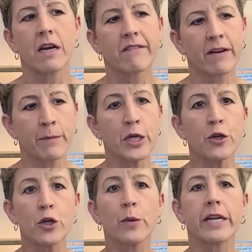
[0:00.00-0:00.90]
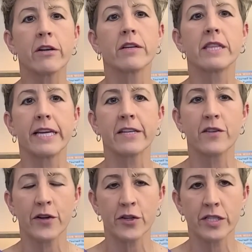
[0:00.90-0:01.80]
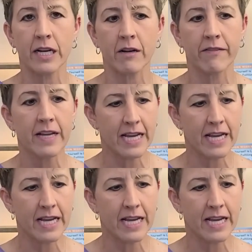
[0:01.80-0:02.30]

from you doing good things for yourself